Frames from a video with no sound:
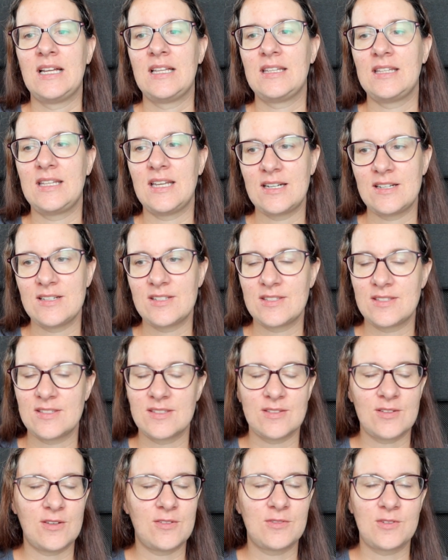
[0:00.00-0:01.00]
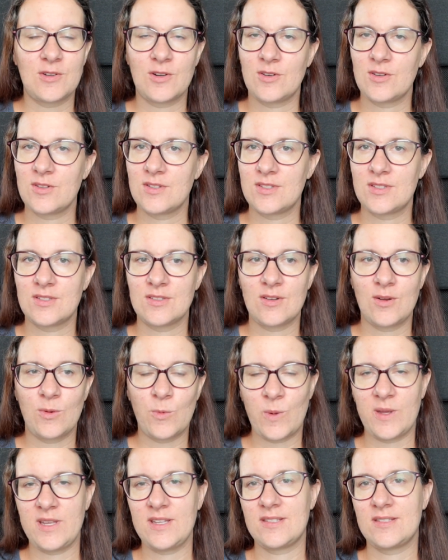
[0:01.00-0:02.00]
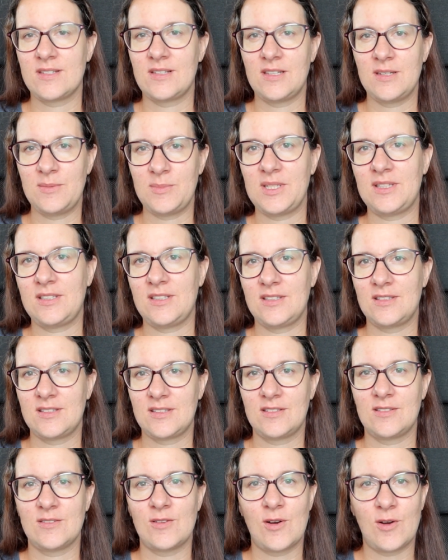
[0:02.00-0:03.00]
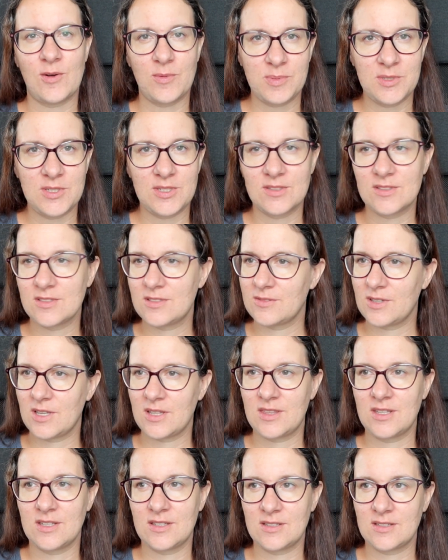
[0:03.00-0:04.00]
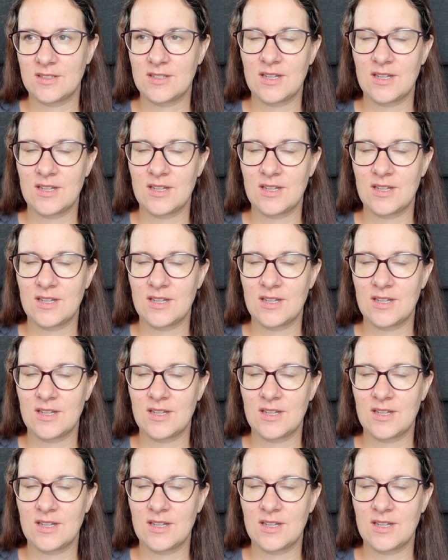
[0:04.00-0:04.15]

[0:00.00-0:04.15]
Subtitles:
There's of course always a limited options with the